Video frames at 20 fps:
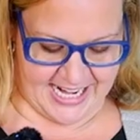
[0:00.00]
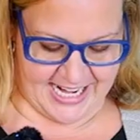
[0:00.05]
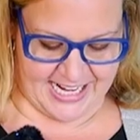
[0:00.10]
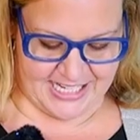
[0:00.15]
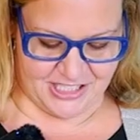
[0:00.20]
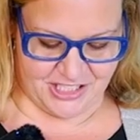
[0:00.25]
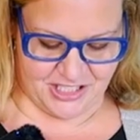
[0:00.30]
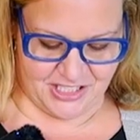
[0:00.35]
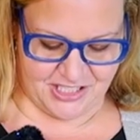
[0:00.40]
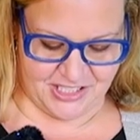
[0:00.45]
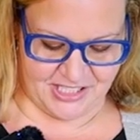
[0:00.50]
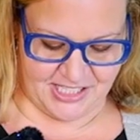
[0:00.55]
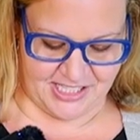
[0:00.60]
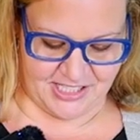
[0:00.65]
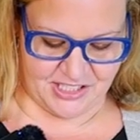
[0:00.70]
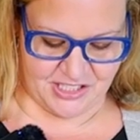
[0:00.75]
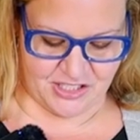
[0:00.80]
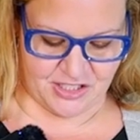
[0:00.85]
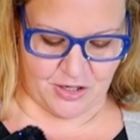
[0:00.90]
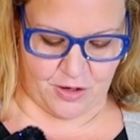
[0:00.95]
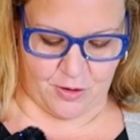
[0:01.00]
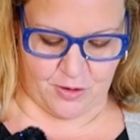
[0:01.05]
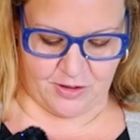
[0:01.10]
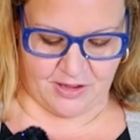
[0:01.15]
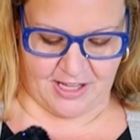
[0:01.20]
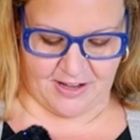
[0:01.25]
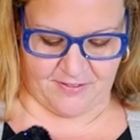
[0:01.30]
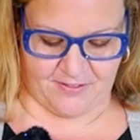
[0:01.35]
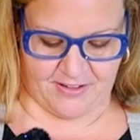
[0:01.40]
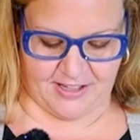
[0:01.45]
it's just like so
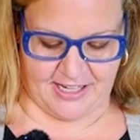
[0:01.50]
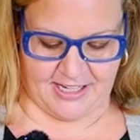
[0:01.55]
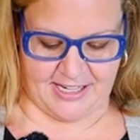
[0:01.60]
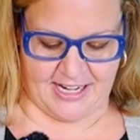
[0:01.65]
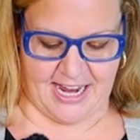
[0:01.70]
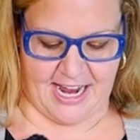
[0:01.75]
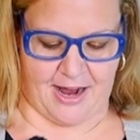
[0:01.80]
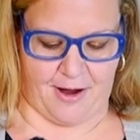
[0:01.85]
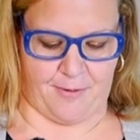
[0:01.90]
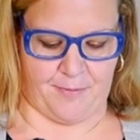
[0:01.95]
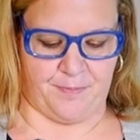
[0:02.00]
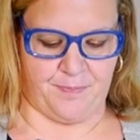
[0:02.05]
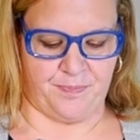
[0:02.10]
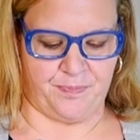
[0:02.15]
lovely. Now,